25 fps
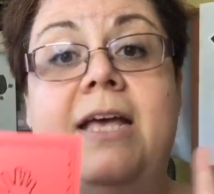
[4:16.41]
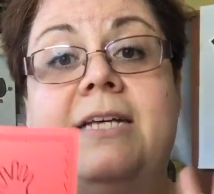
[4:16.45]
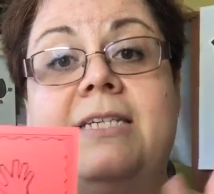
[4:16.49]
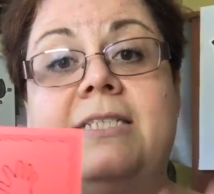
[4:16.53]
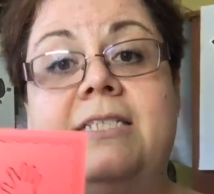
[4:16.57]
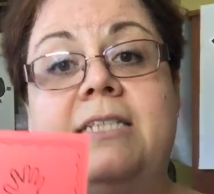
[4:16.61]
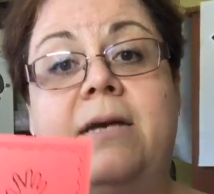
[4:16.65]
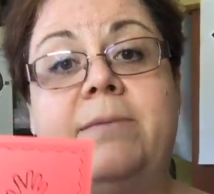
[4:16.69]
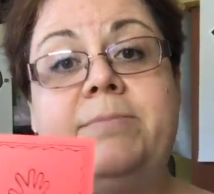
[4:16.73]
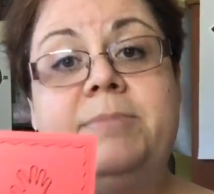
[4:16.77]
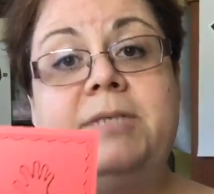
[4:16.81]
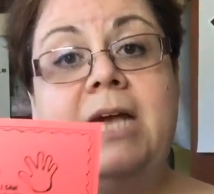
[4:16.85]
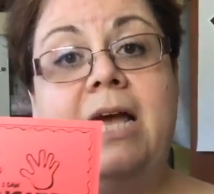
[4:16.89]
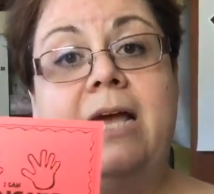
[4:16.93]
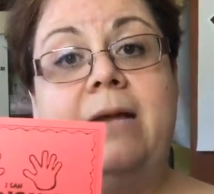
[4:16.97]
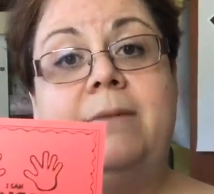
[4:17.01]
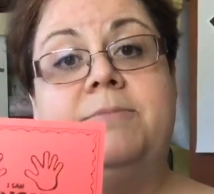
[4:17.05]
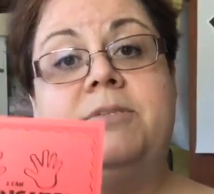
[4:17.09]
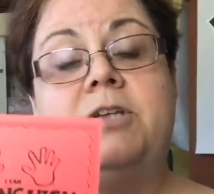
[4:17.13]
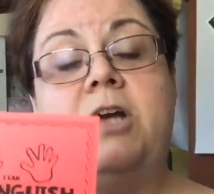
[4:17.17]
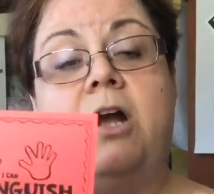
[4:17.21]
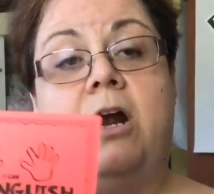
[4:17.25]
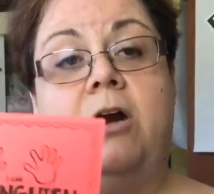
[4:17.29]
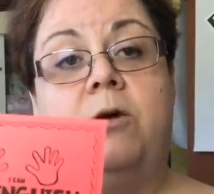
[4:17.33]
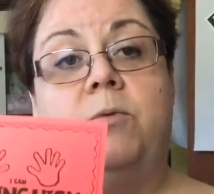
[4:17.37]

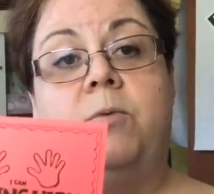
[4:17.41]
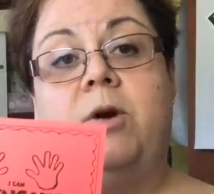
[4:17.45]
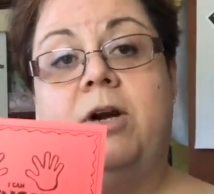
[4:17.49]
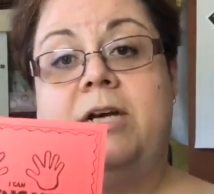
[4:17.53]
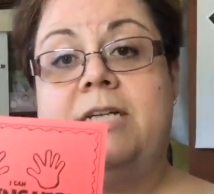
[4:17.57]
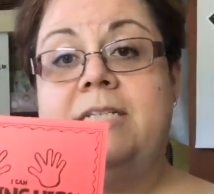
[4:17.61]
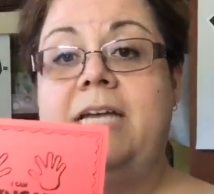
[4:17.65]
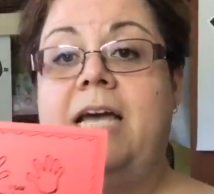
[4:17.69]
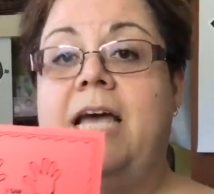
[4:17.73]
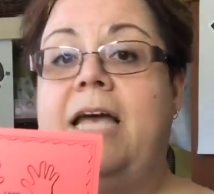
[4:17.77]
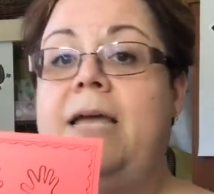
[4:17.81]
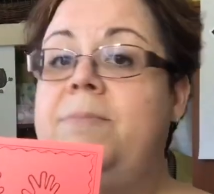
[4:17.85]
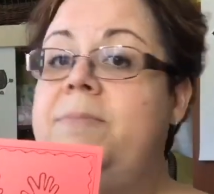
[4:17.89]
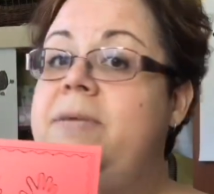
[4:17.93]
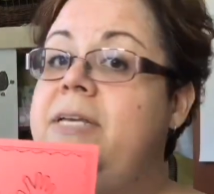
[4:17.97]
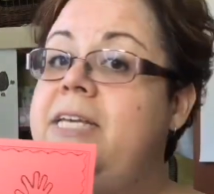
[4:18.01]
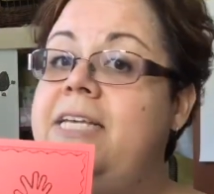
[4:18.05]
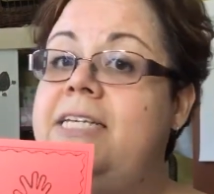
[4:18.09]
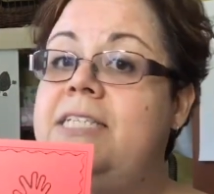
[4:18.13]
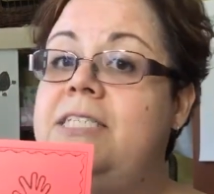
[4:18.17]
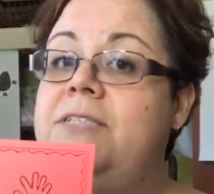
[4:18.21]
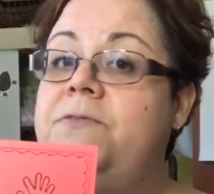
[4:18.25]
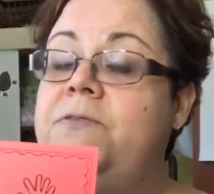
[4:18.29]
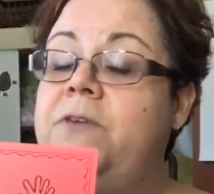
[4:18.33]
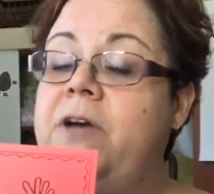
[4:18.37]
Sometimes our work time
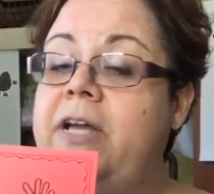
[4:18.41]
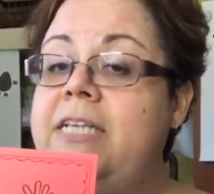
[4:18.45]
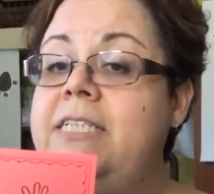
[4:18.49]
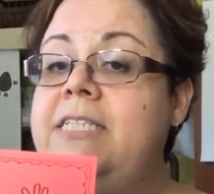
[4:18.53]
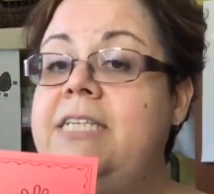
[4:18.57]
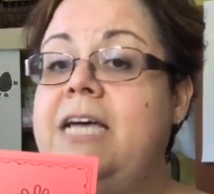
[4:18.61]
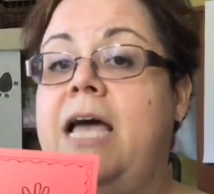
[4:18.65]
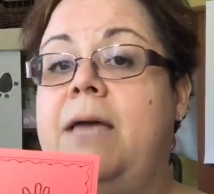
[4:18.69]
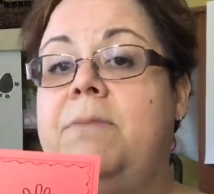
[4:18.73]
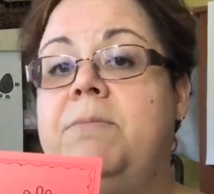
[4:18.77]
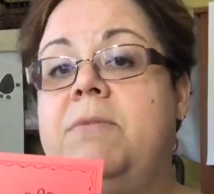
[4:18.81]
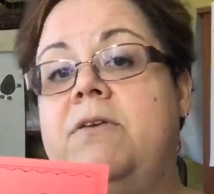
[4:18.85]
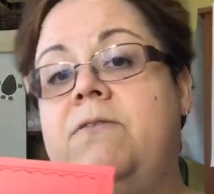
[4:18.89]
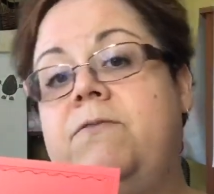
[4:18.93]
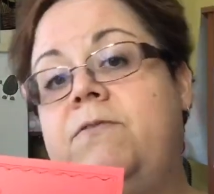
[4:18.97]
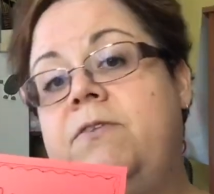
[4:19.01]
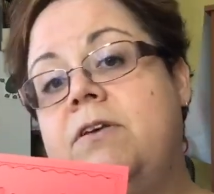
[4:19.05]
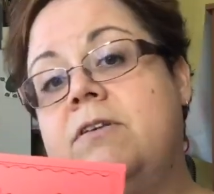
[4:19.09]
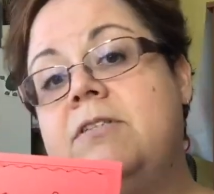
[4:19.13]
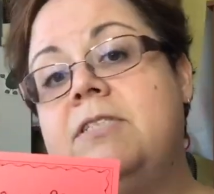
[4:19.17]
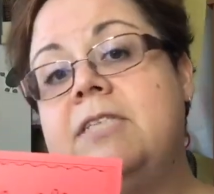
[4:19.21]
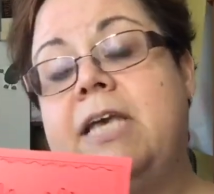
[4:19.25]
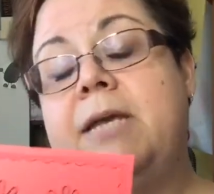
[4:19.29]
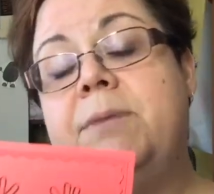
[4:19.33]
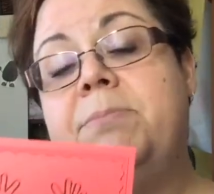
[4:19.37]
is fun time. It
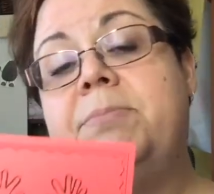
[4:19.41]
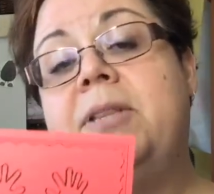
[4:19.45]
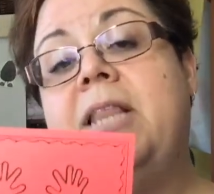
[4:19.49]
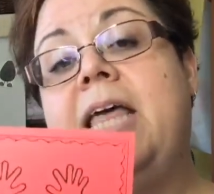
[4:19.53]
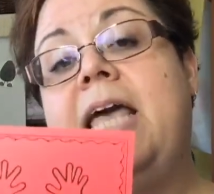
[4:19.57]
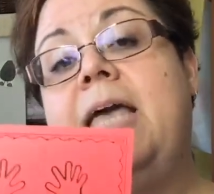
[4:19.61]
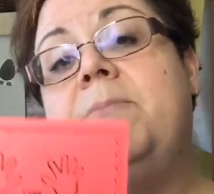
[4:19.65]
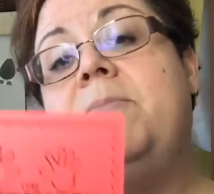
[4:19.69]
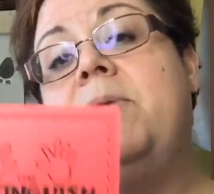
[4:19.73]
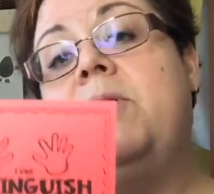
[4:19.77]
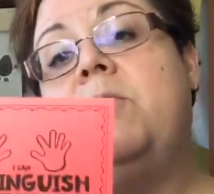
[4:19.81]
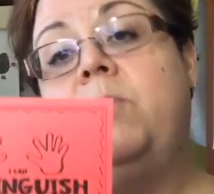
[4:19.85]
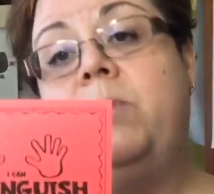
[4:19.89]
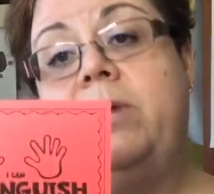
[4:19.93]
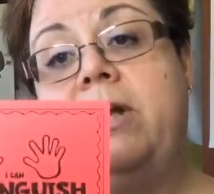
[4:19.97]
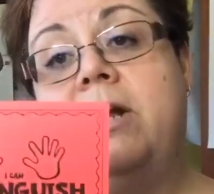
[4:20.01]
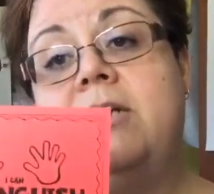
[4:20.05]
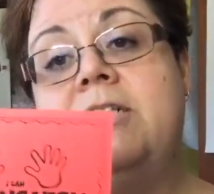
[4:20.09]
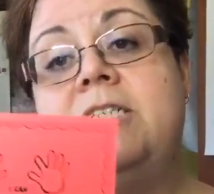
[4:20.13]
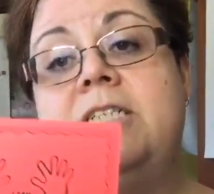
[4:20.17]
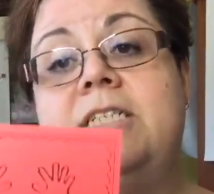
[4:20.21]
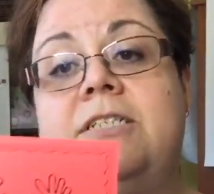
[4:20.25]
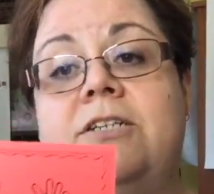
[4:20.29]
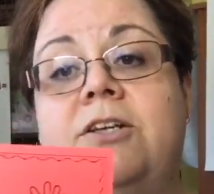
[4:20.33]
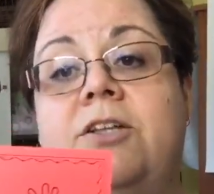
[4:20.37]
feels like play, but we
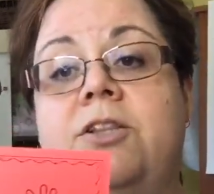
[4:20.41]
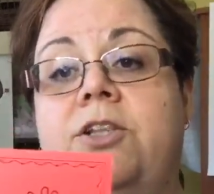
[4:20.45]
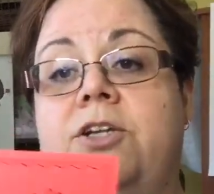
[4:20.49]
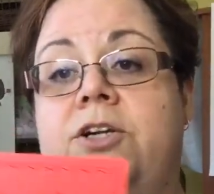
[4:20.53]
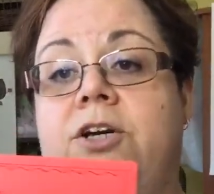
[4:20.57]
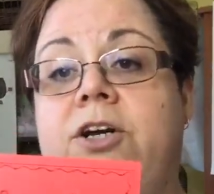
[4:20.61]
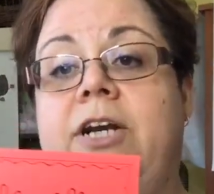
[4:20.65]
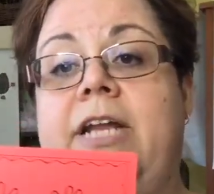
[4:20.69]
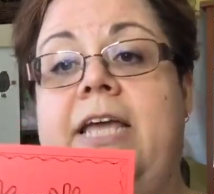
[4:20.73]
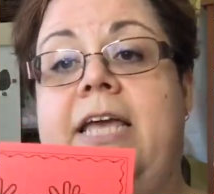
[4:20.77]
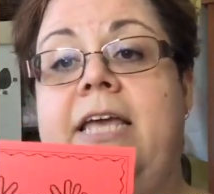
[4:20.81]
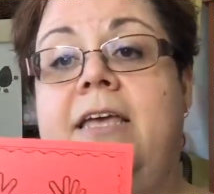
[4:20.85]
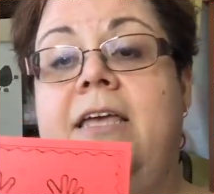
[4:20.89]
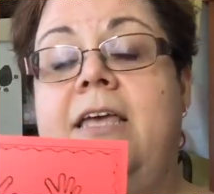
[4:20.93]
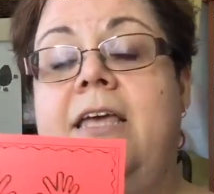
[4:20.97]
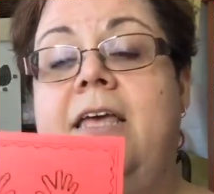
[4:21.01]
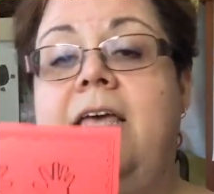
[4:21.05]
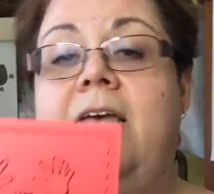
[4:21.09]
are still learning.